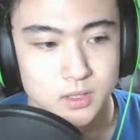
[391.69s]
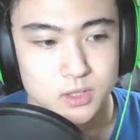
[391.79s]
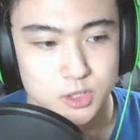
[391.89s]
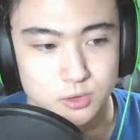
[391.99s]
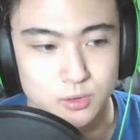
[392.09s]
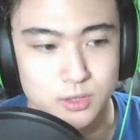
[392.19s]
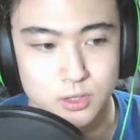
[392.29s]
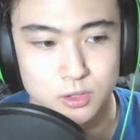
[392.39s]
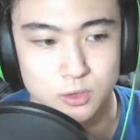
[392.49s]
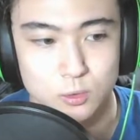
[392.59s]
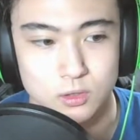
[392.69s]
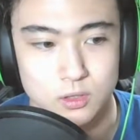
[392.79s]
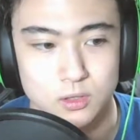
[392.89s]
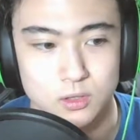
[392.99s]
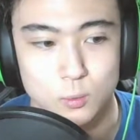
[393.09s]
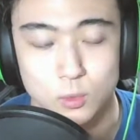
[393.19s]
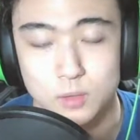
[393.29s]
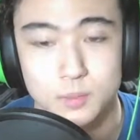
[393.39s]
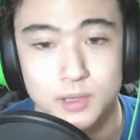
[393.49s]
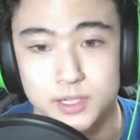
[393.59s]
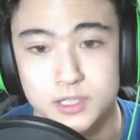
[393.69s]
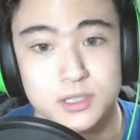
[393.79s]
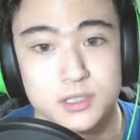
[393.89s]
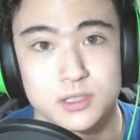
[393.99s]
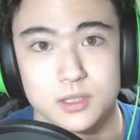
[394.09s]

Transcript: student or workplace